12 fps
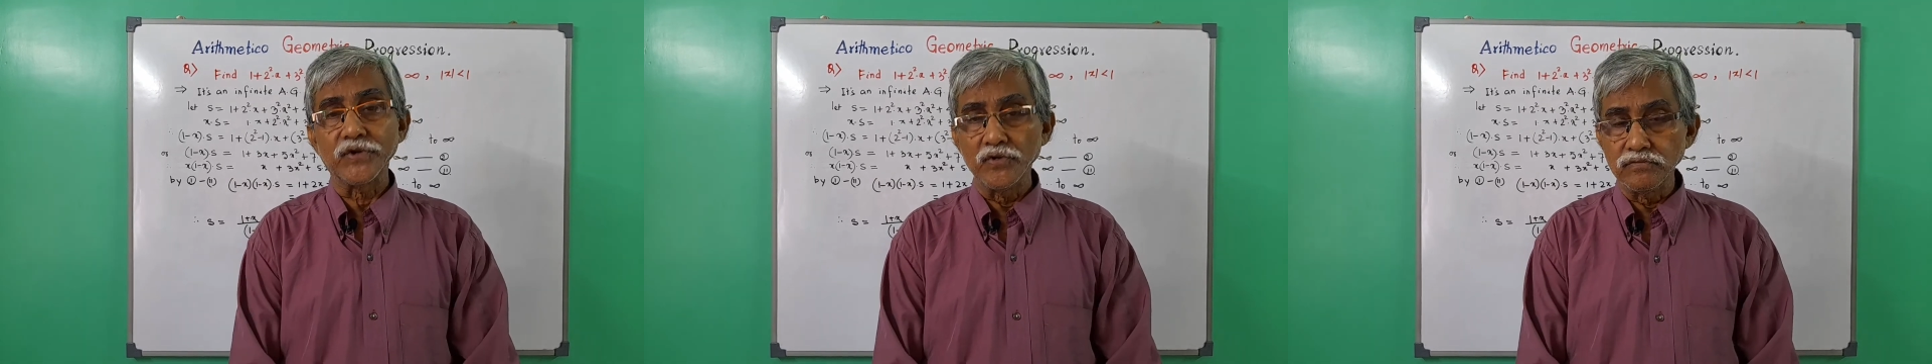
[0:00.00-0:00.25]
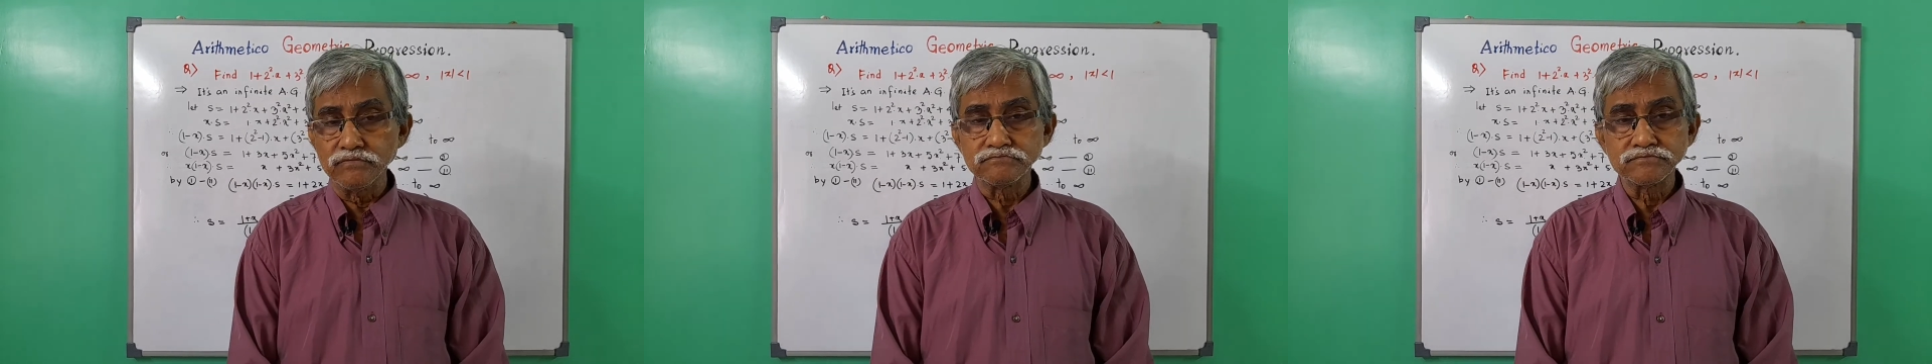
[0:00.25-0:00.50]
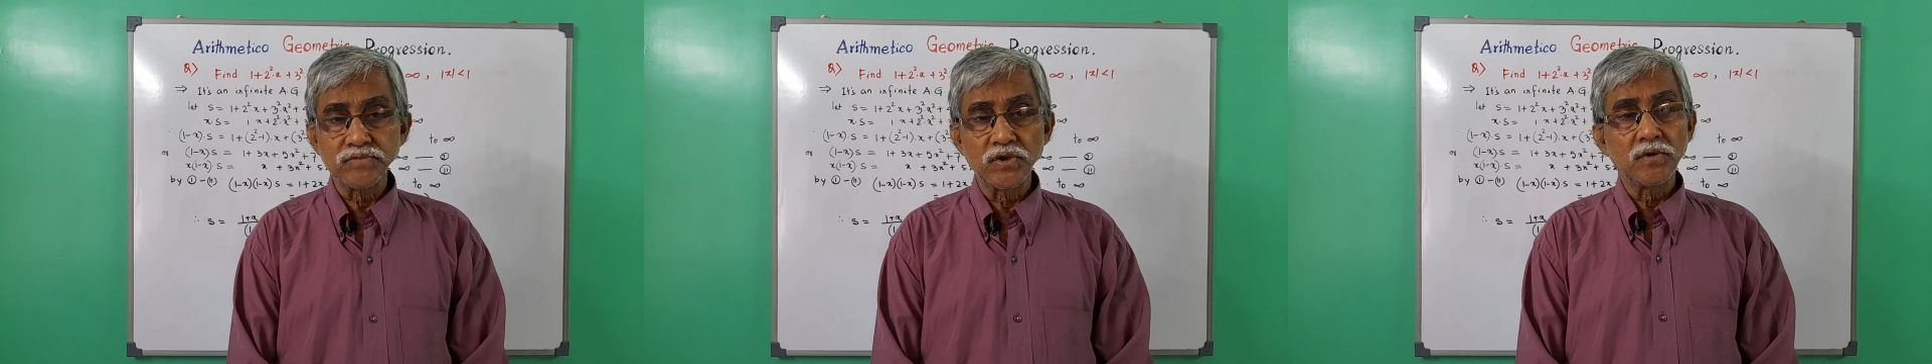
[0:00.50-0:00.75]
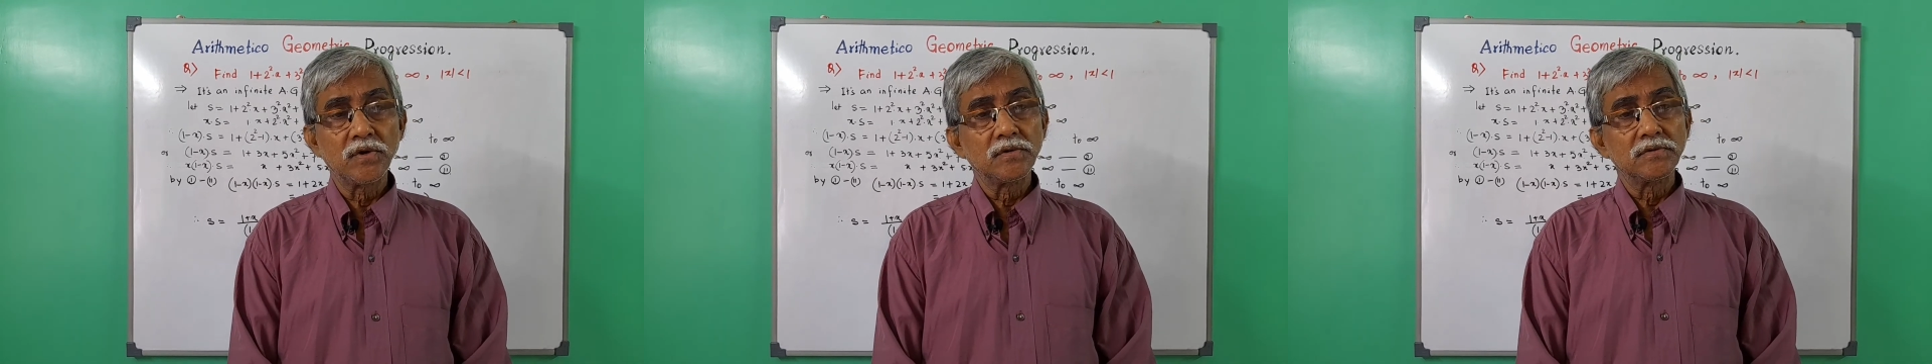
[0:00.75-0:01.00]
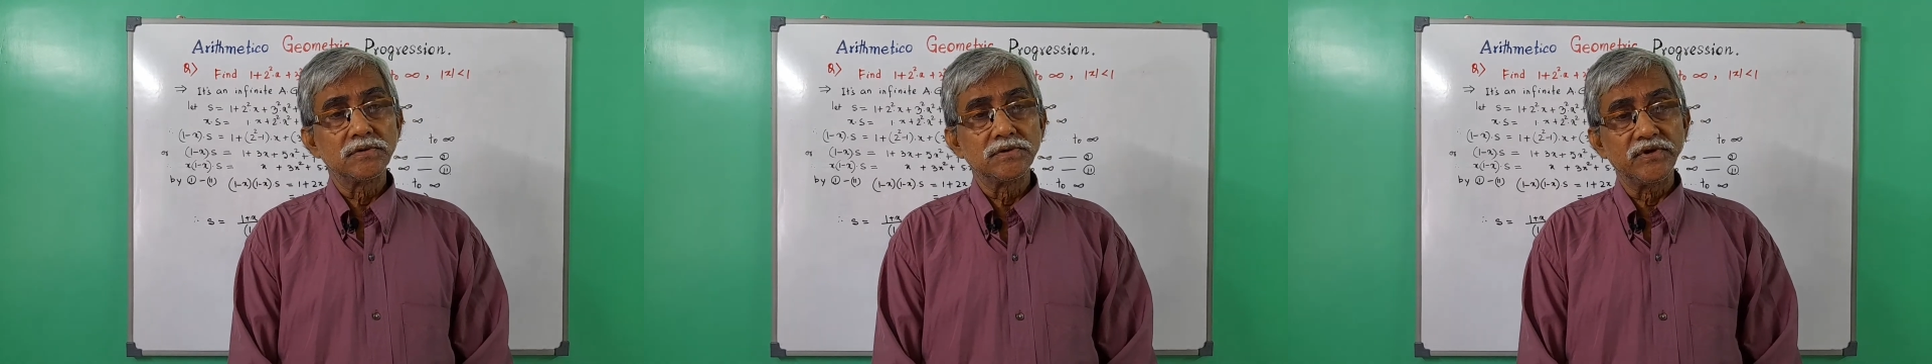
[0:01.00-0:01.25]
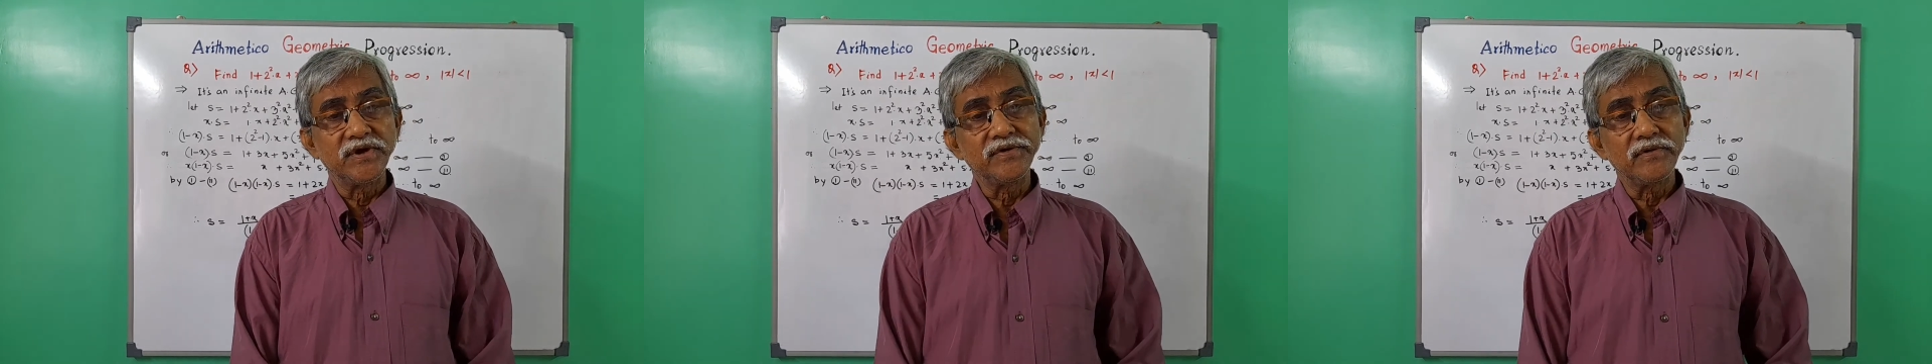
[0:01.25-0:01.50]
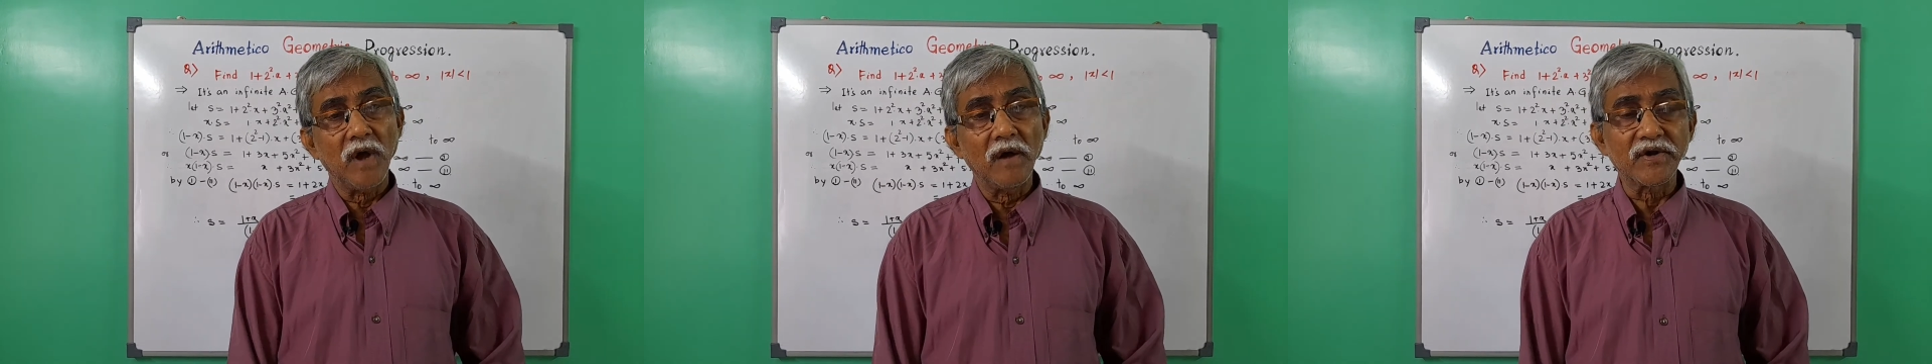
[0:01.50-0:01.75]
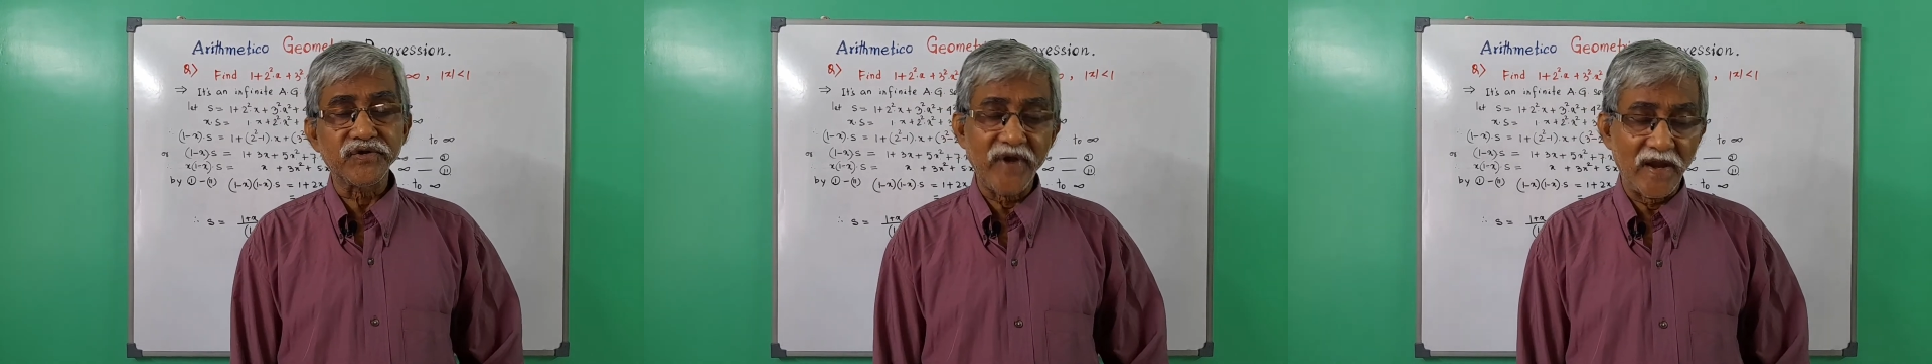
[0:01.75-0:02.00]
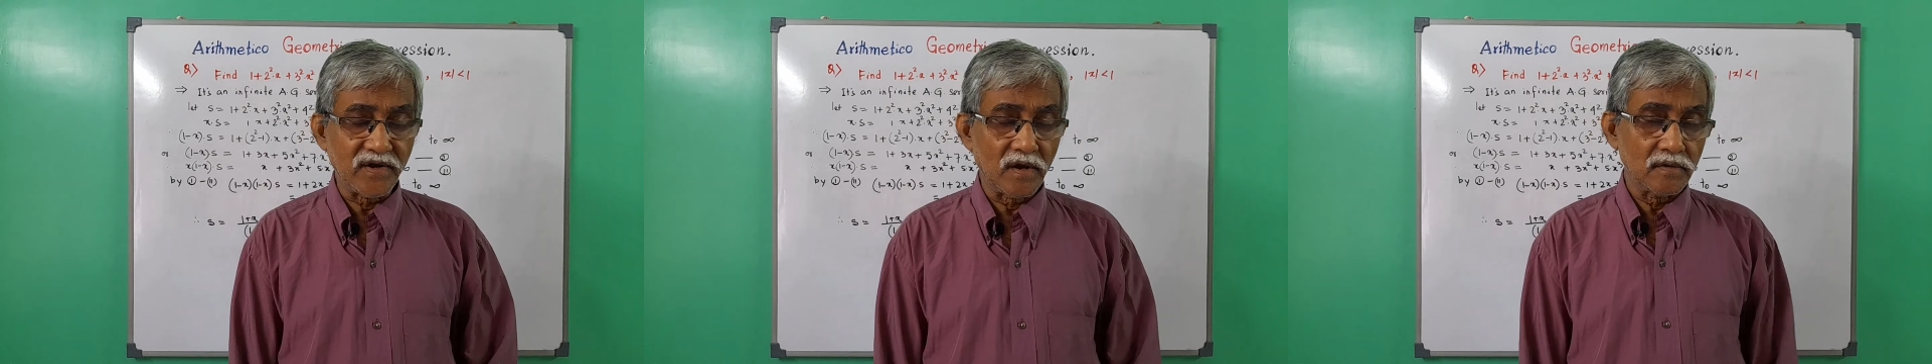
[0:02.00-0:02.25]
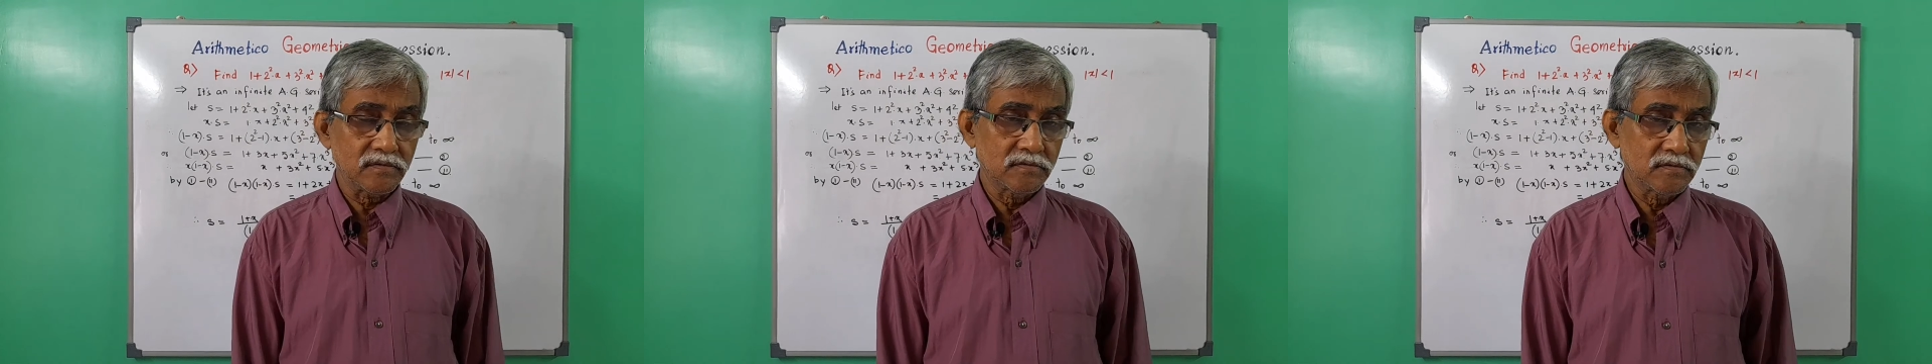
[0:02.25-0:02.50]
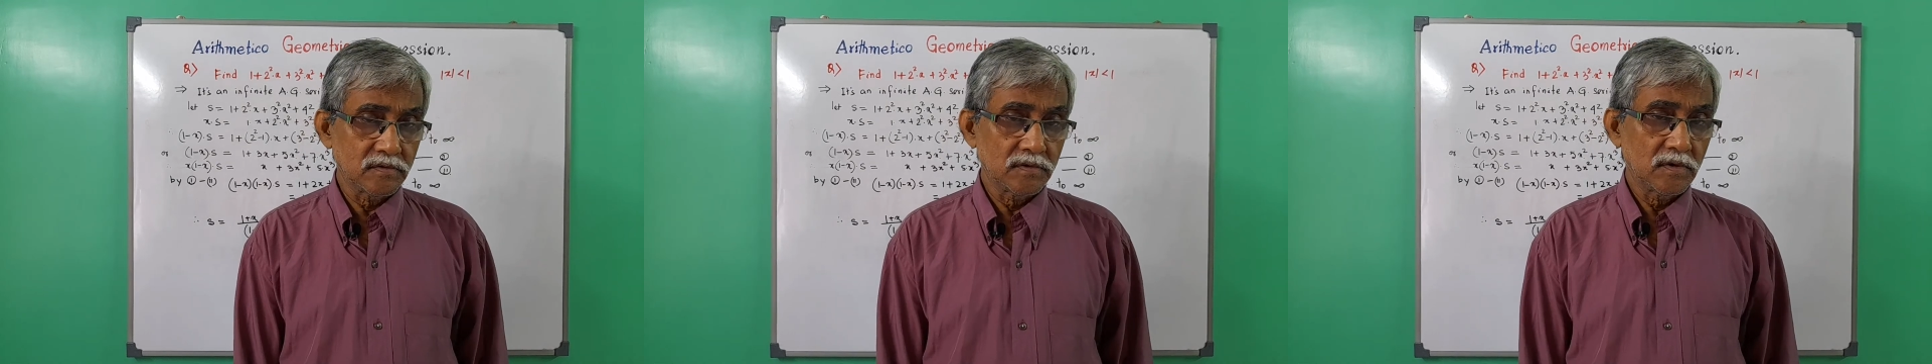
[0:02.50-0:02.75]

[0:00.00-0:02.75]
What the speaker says: you in our channel